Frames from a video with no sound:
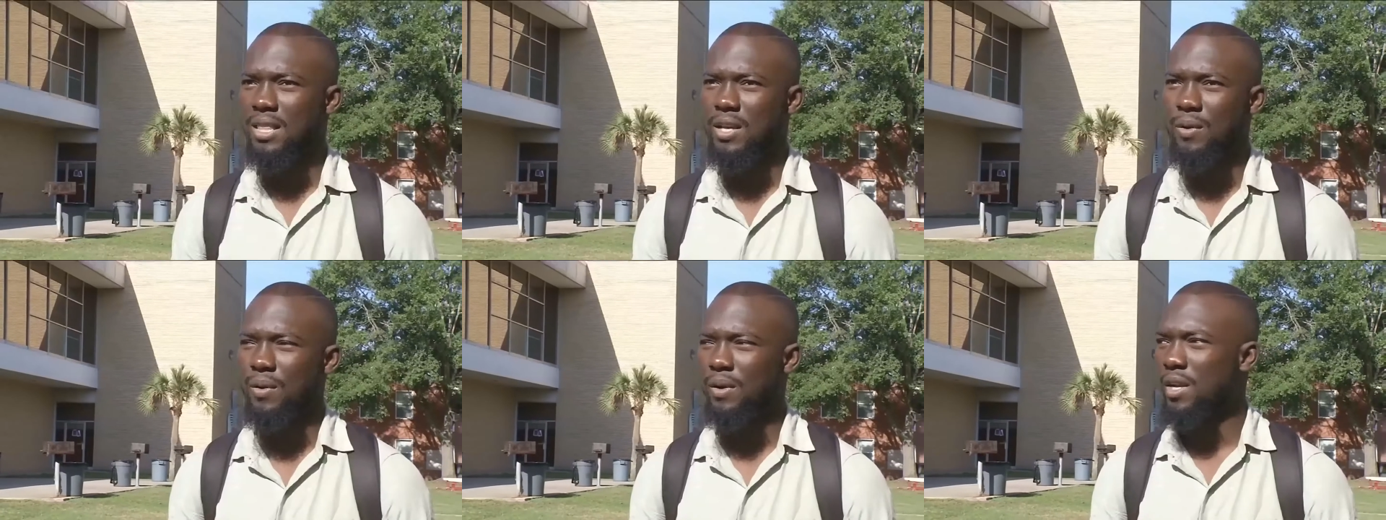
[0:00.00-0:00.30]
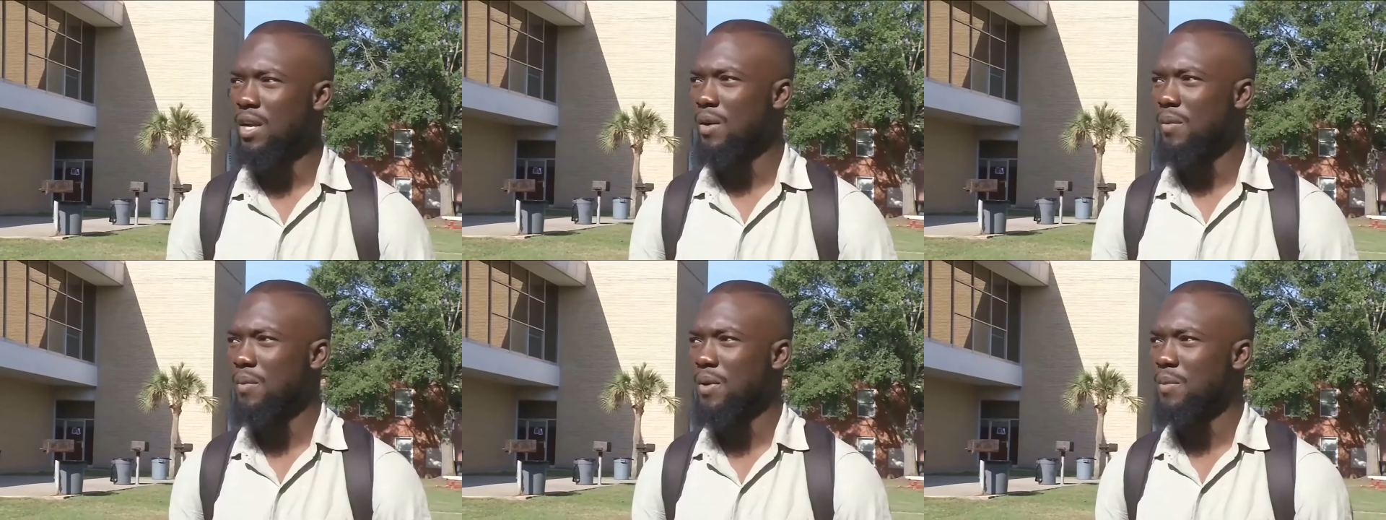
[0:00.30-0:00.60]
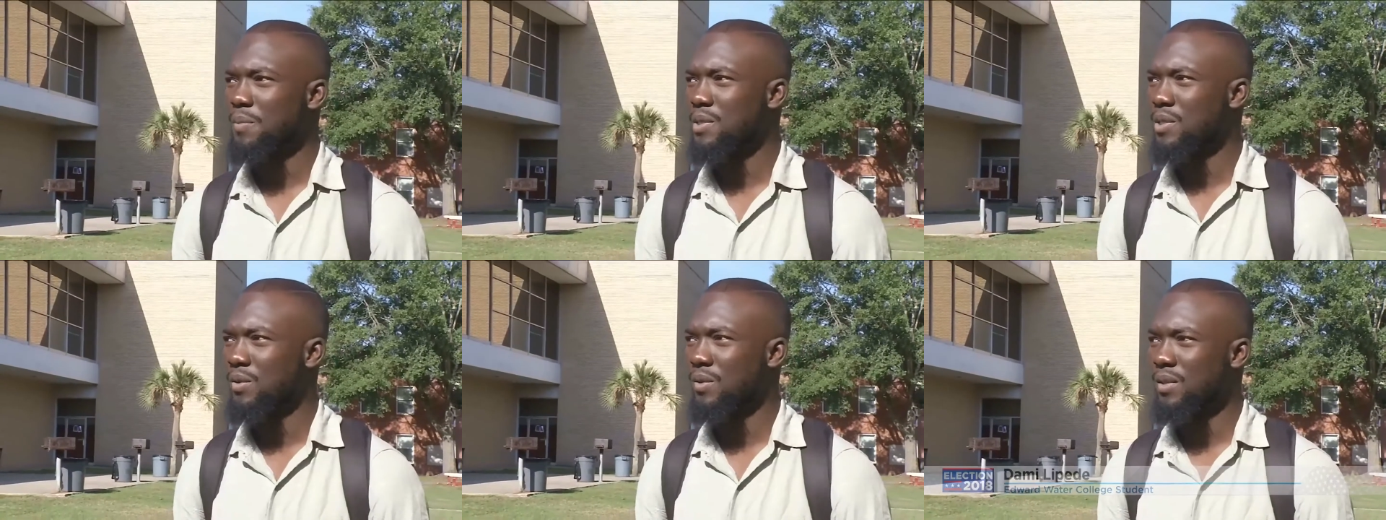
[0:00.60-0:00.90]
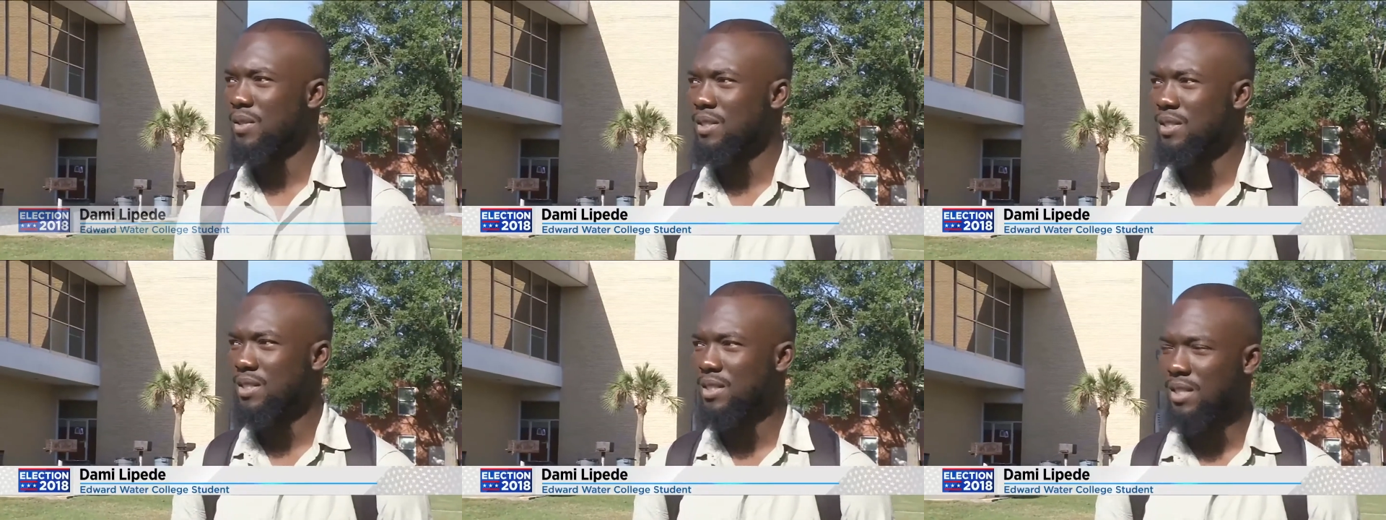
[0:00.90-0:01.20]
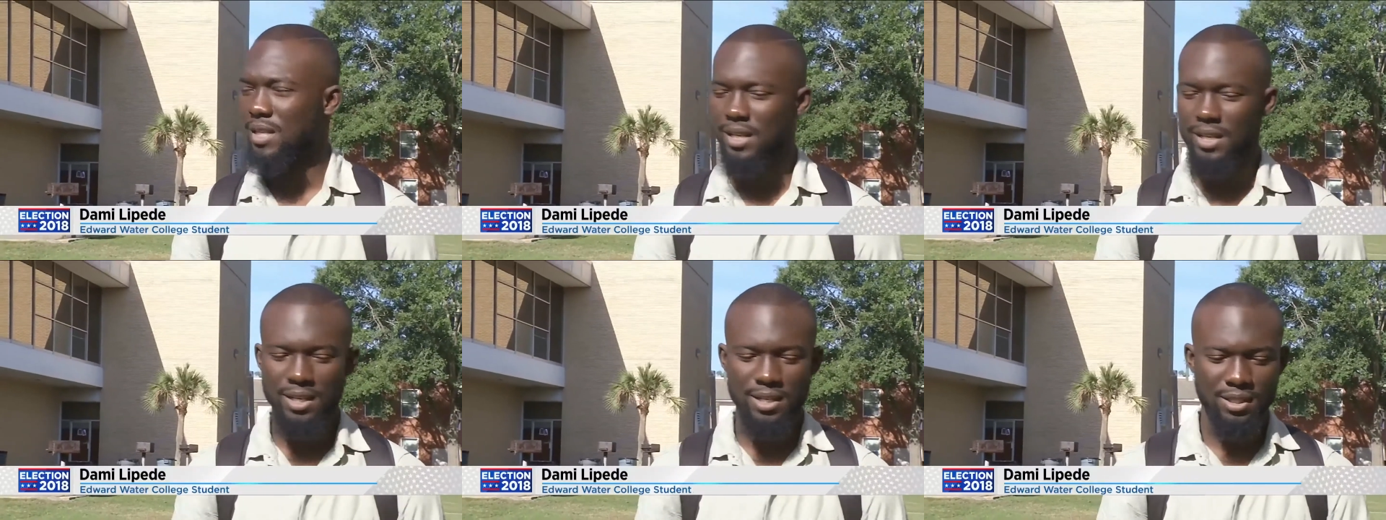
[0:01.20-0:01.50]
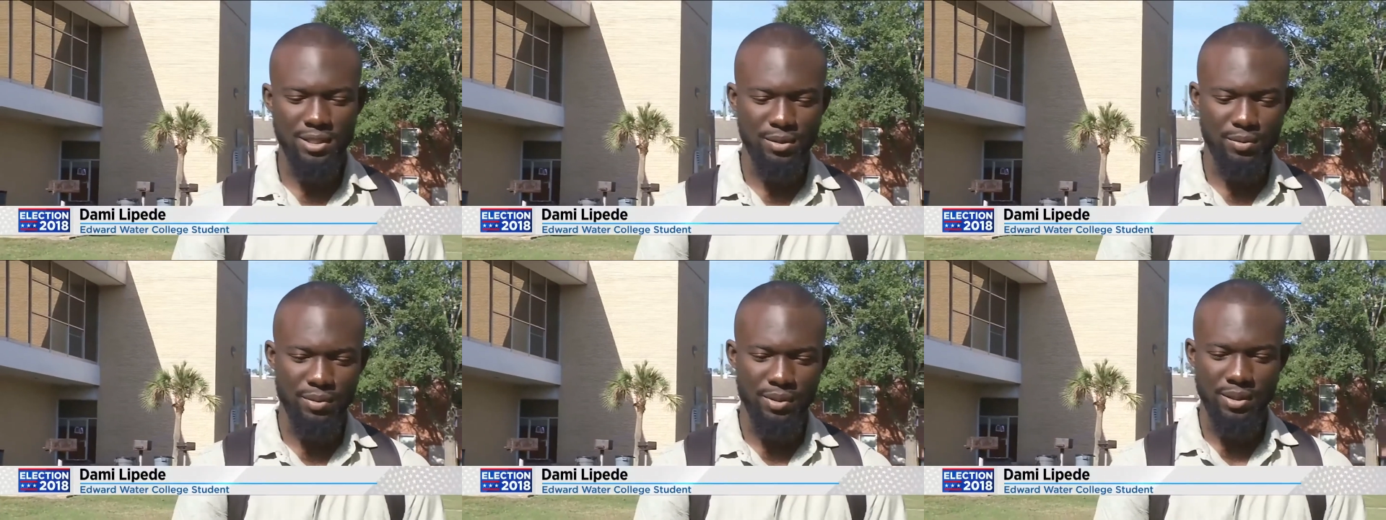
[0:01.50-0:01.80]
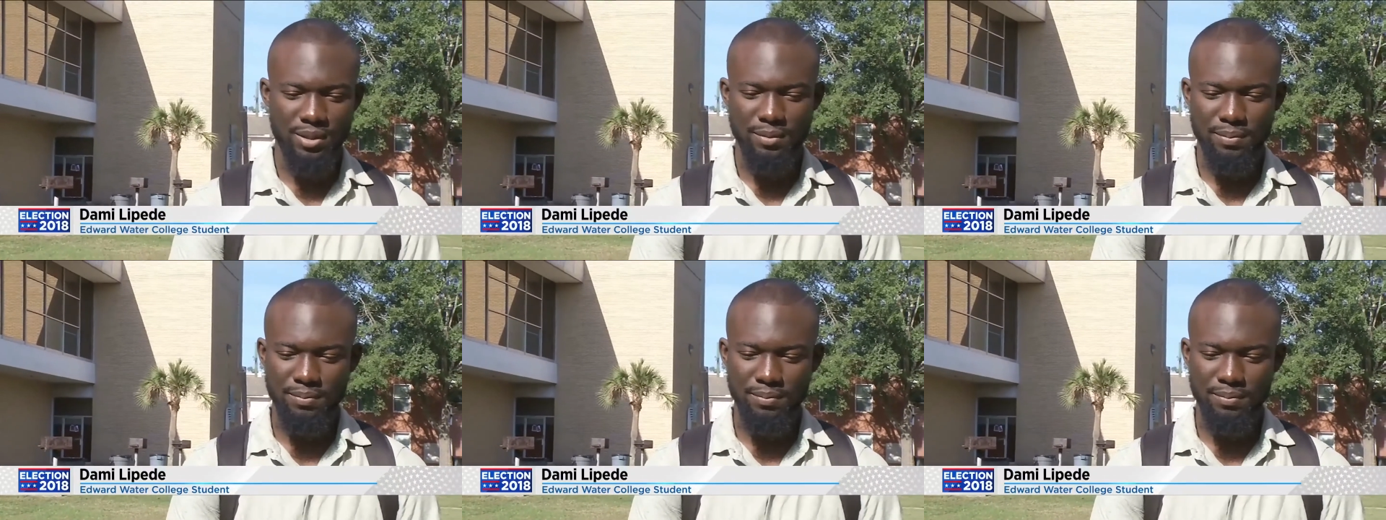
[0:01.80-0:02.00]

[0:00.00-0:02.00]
They would come up to us, I guess, with